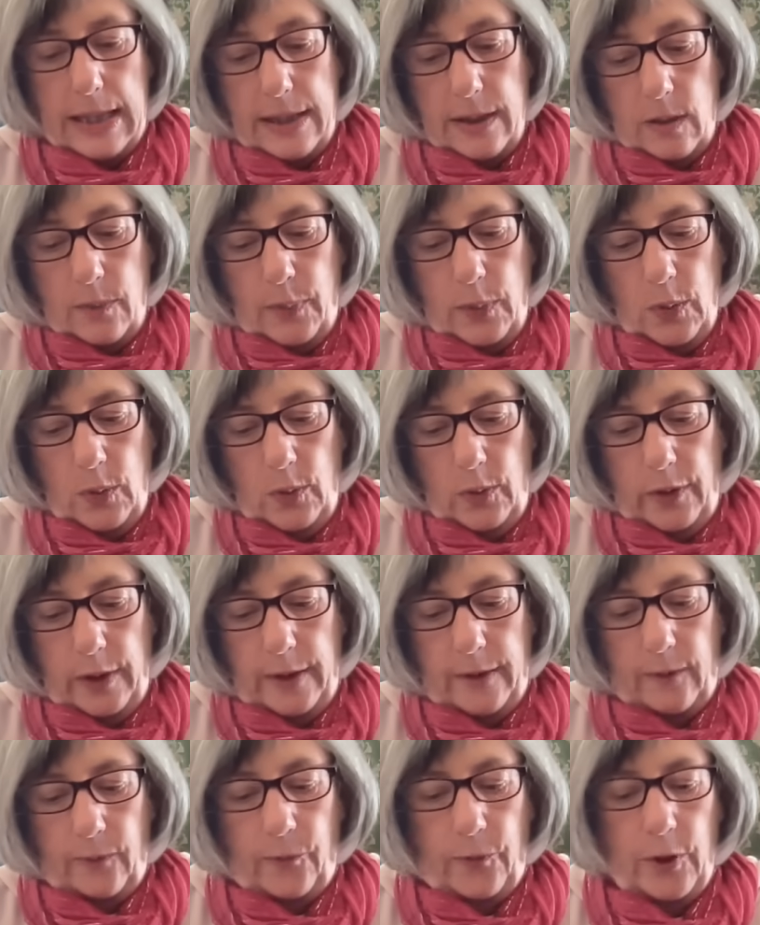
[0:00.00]
and I'll pull
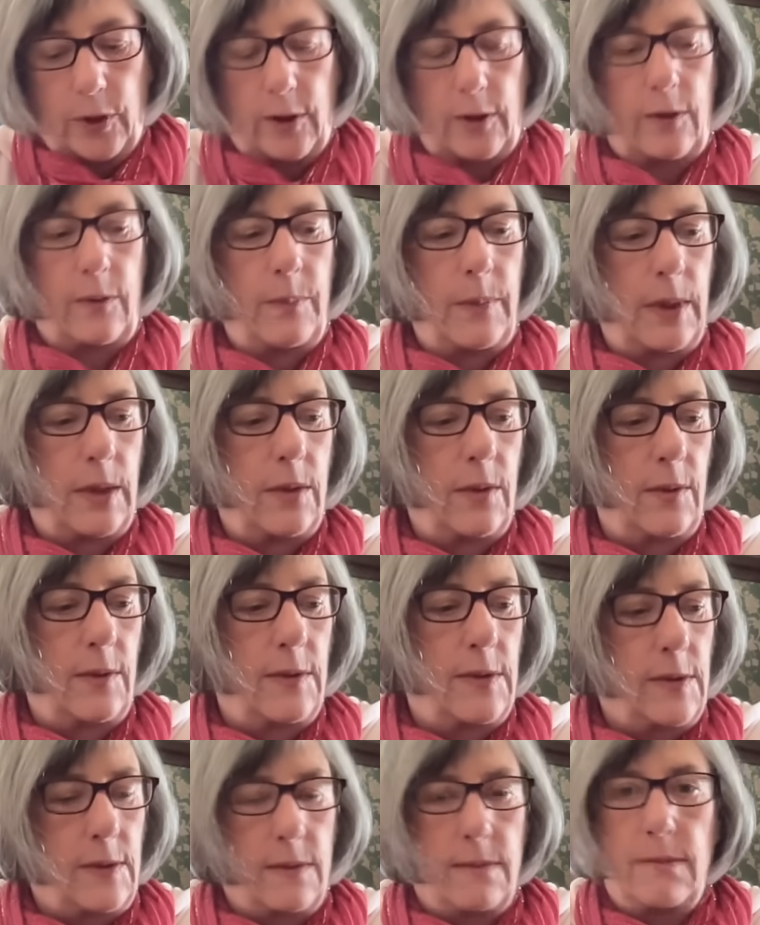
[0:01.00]
this first
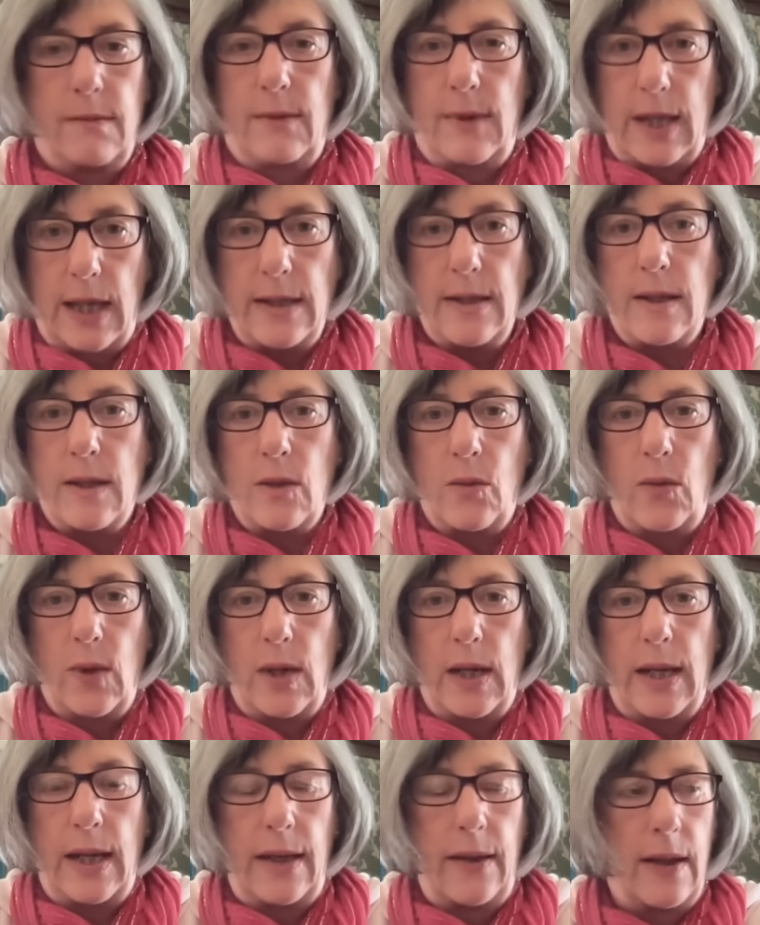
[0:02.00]
because that's the
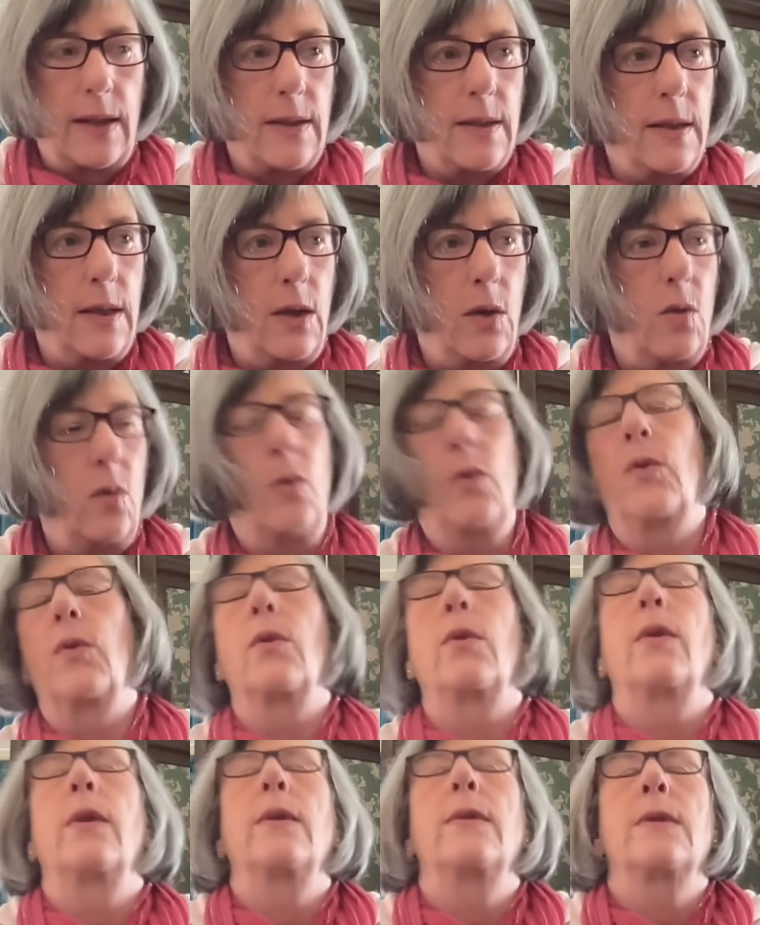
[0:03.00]
way, that's the
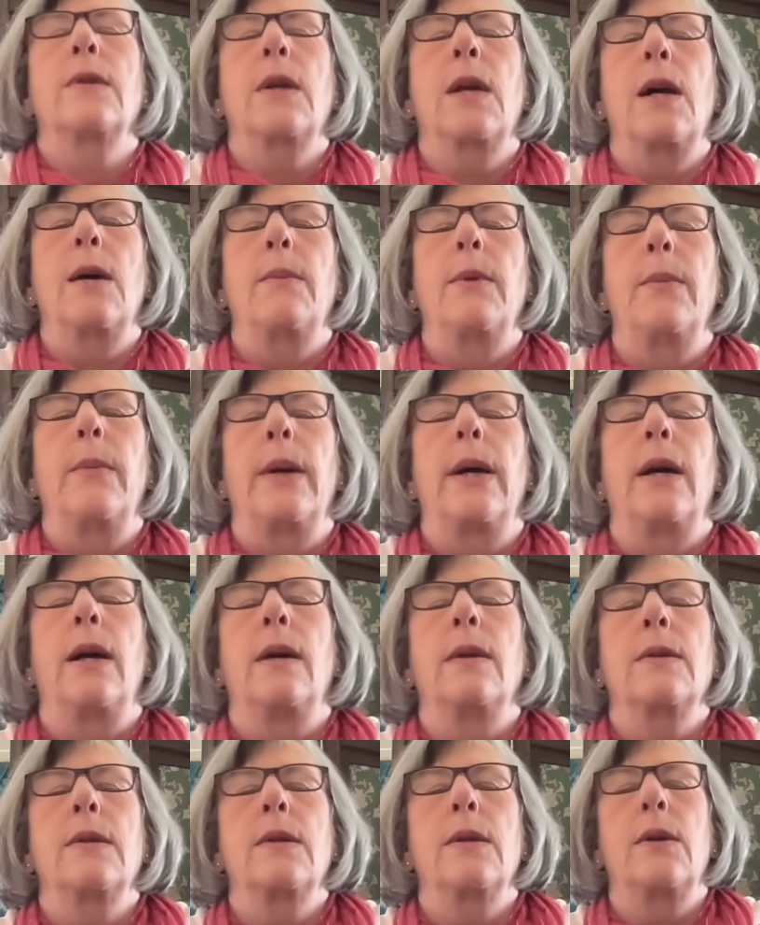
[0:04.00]
order that's come
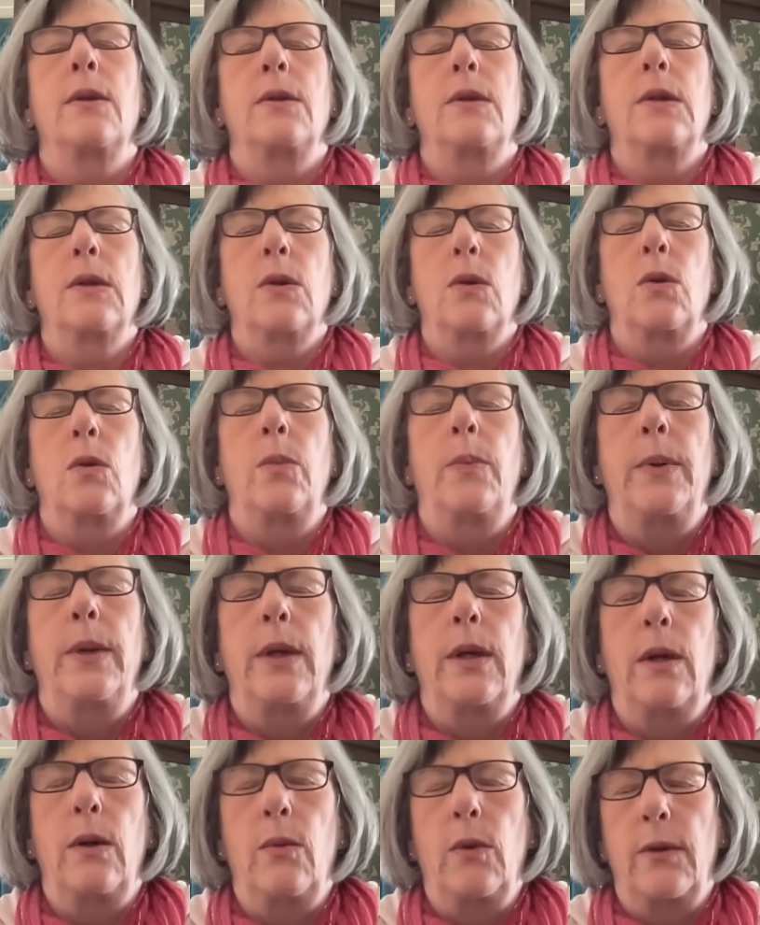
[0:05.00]
about. So,
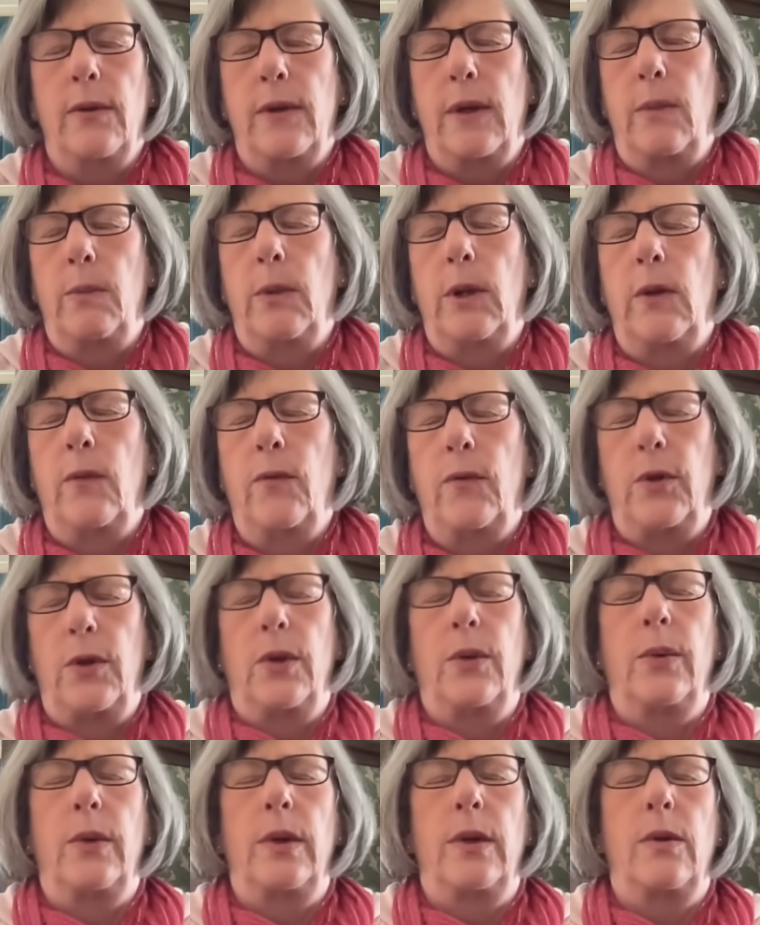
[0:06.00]
Scorpio, what's happening for
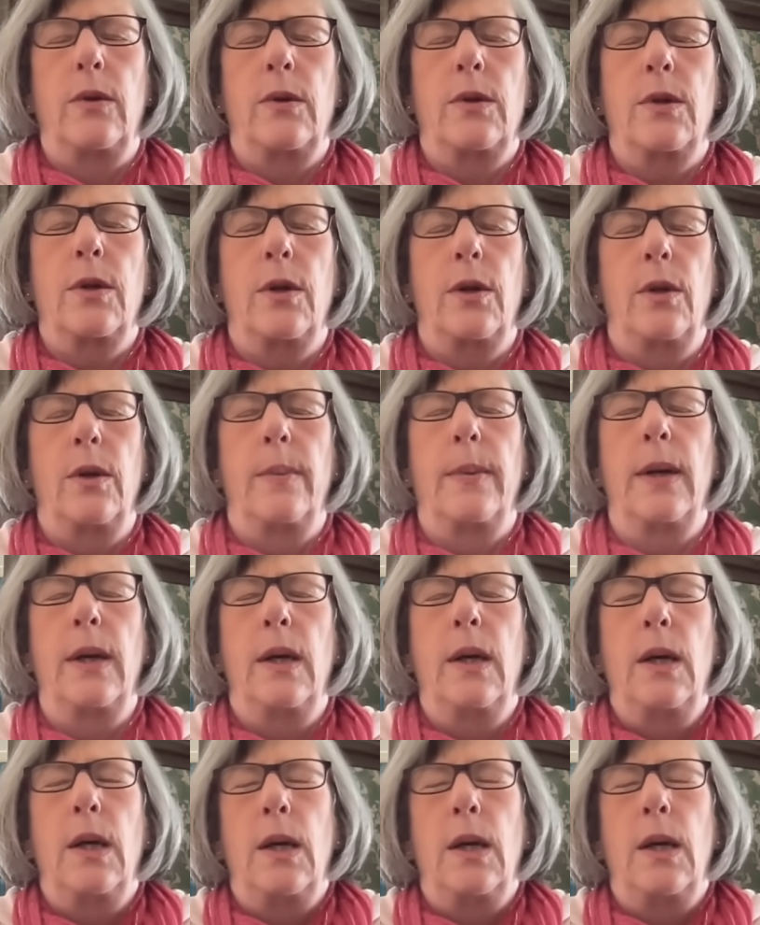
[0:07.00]
you in October?